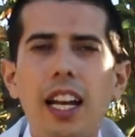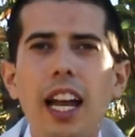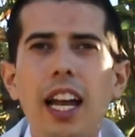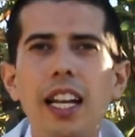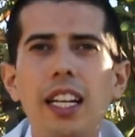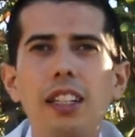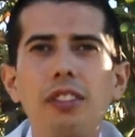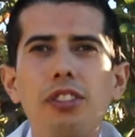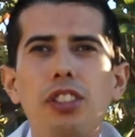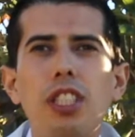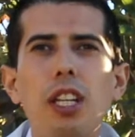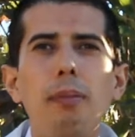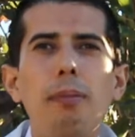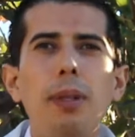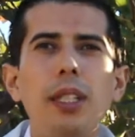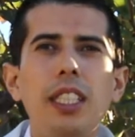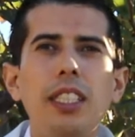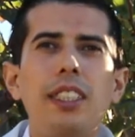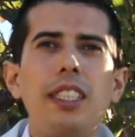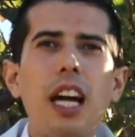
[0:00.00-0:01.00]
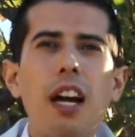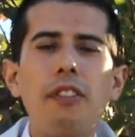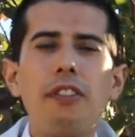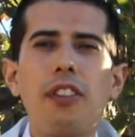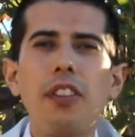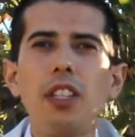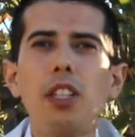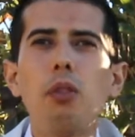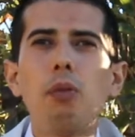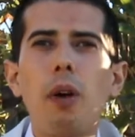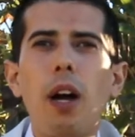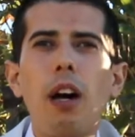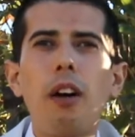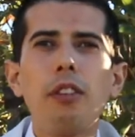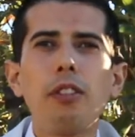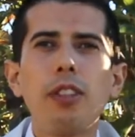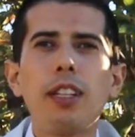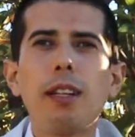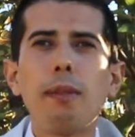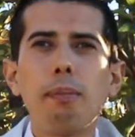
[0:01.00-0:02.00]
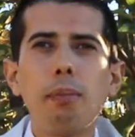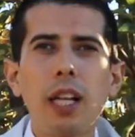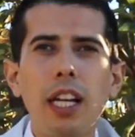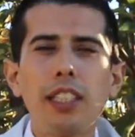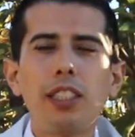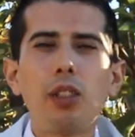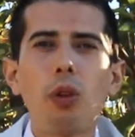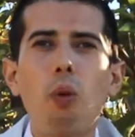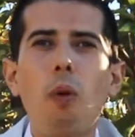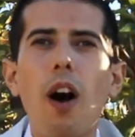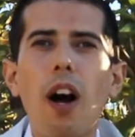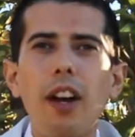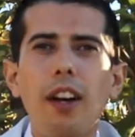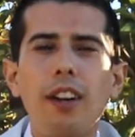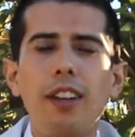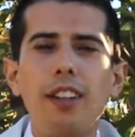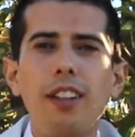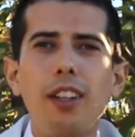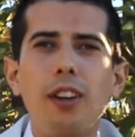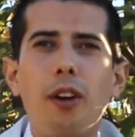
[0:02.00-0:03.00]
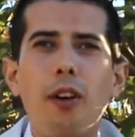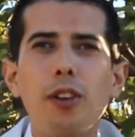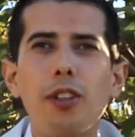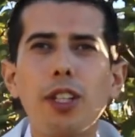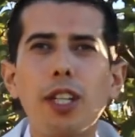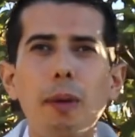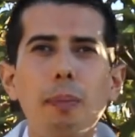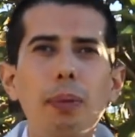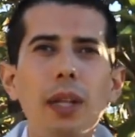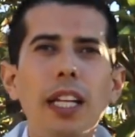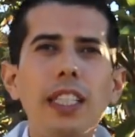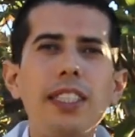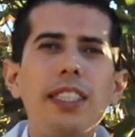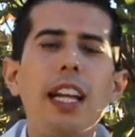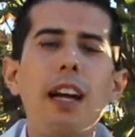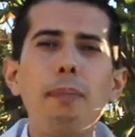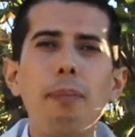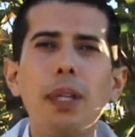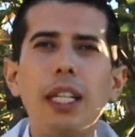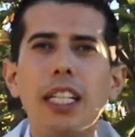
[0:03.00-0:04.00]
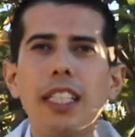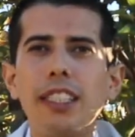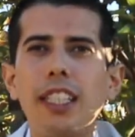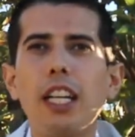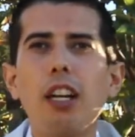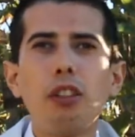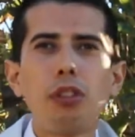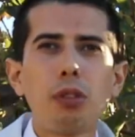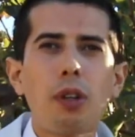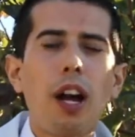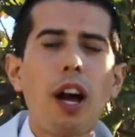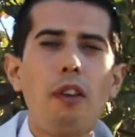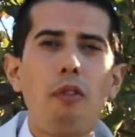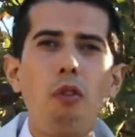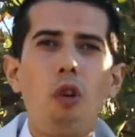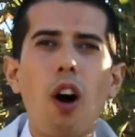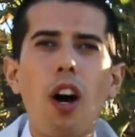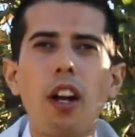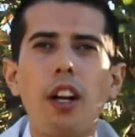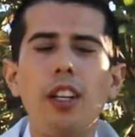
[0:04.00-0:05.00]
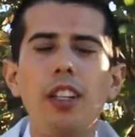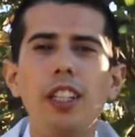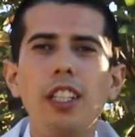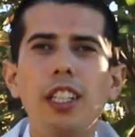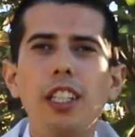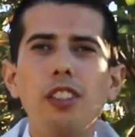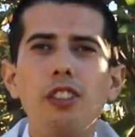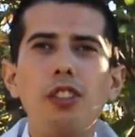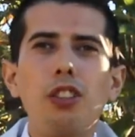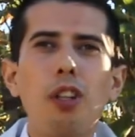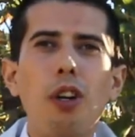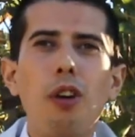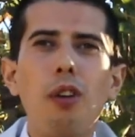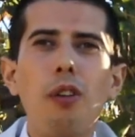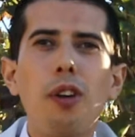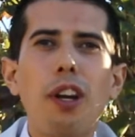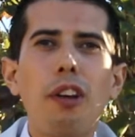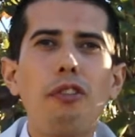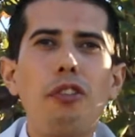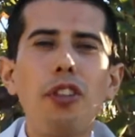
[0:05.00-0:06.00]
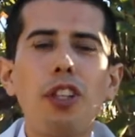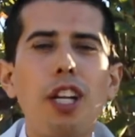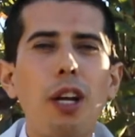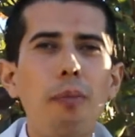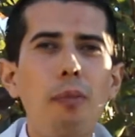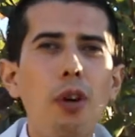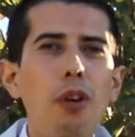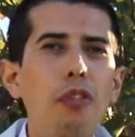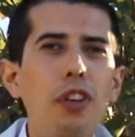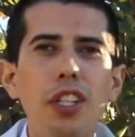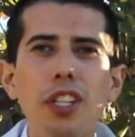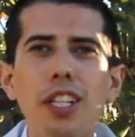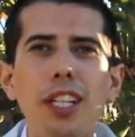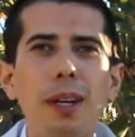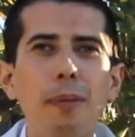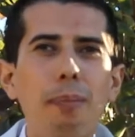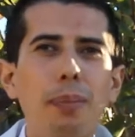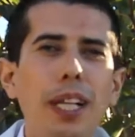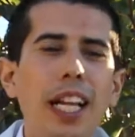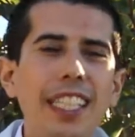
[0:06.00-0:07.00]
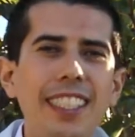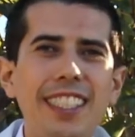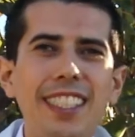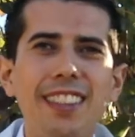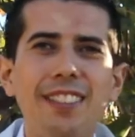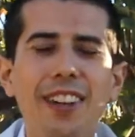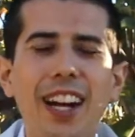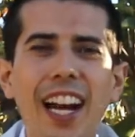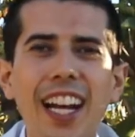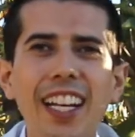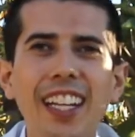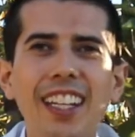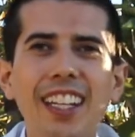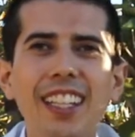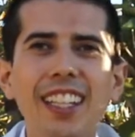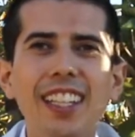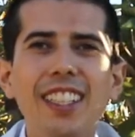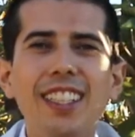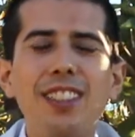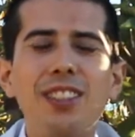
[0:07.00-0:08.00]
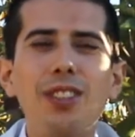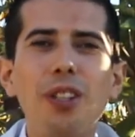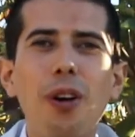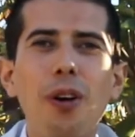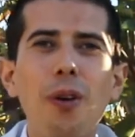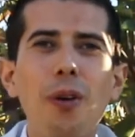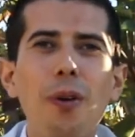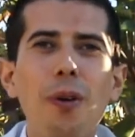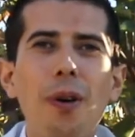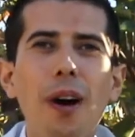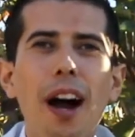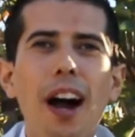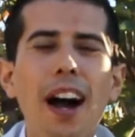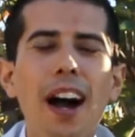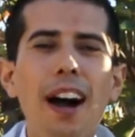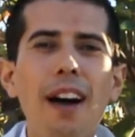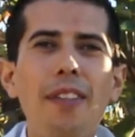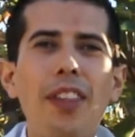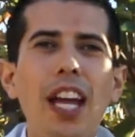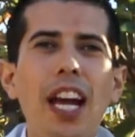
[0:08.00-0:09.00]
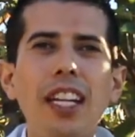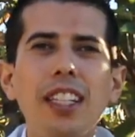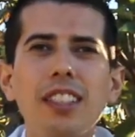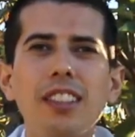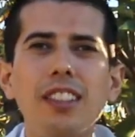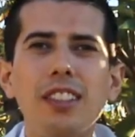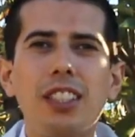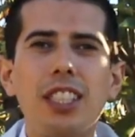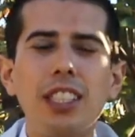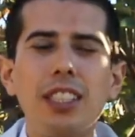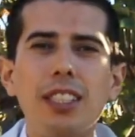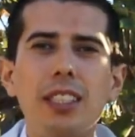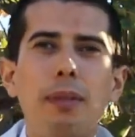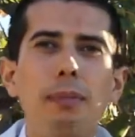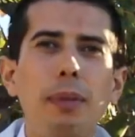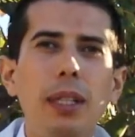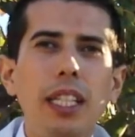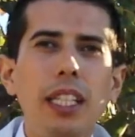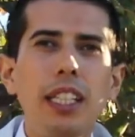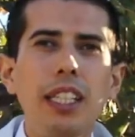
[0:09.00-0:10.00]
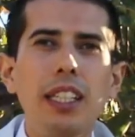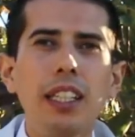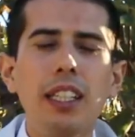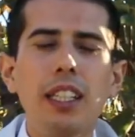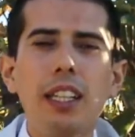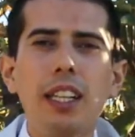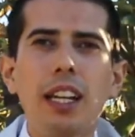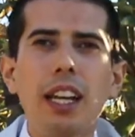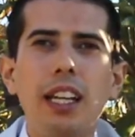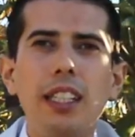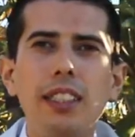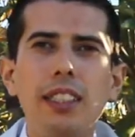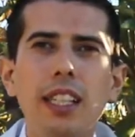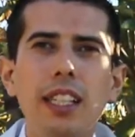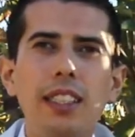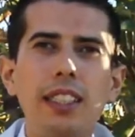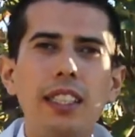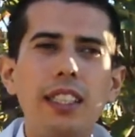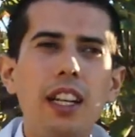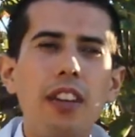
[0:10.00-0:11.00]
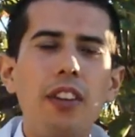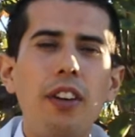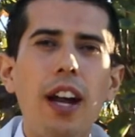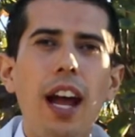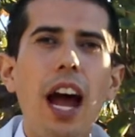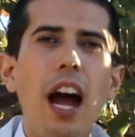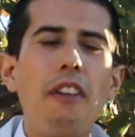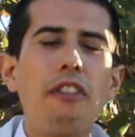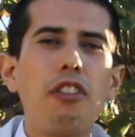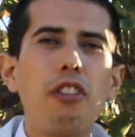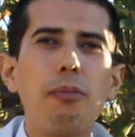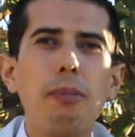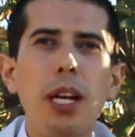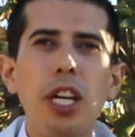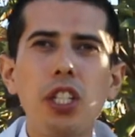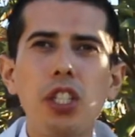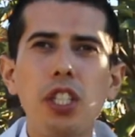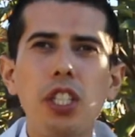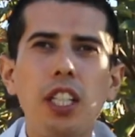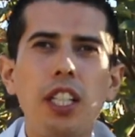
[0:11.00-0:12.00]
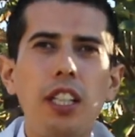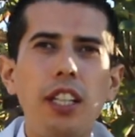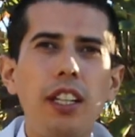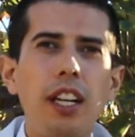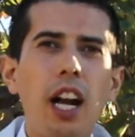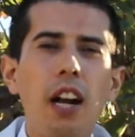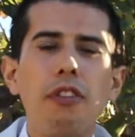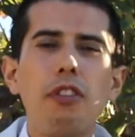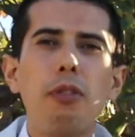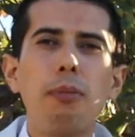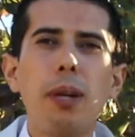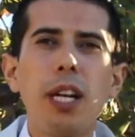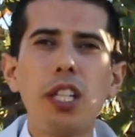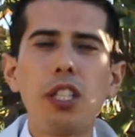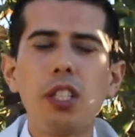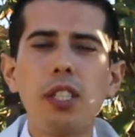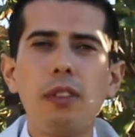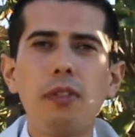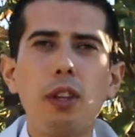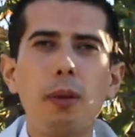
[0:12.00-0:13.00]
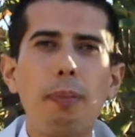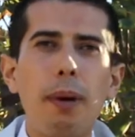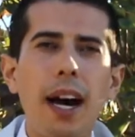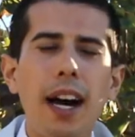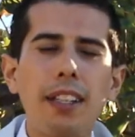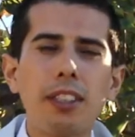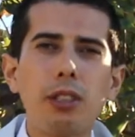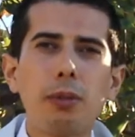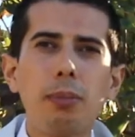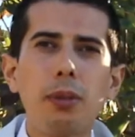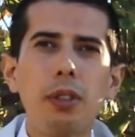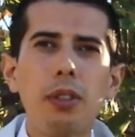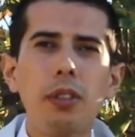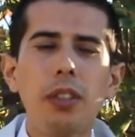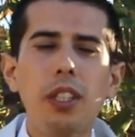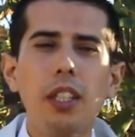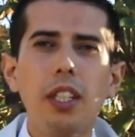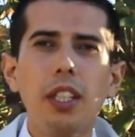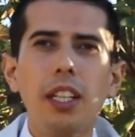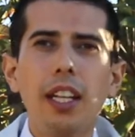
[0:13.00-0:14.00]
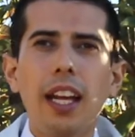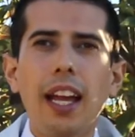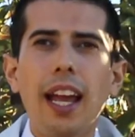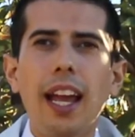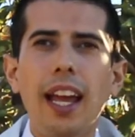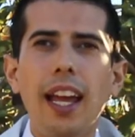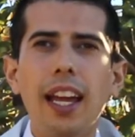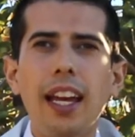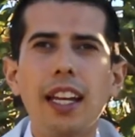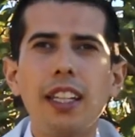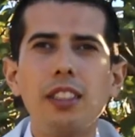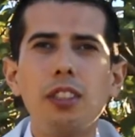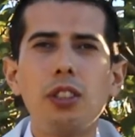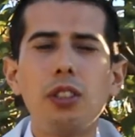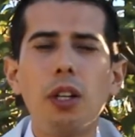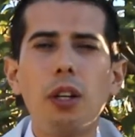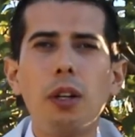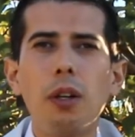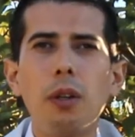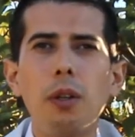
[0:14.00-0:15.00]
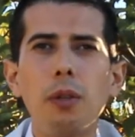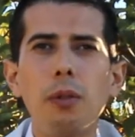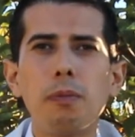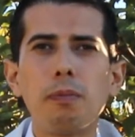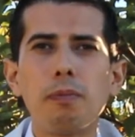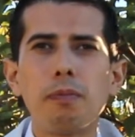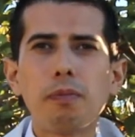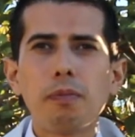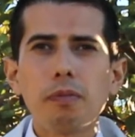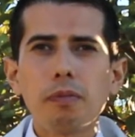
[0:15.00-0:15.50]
And if somebody's not feeling well, you can bless the water, or you can bless them because they also have water. So if you can move it, you can bless it, right? So that just to me is another affirmation, clear affirmation of the possible. And so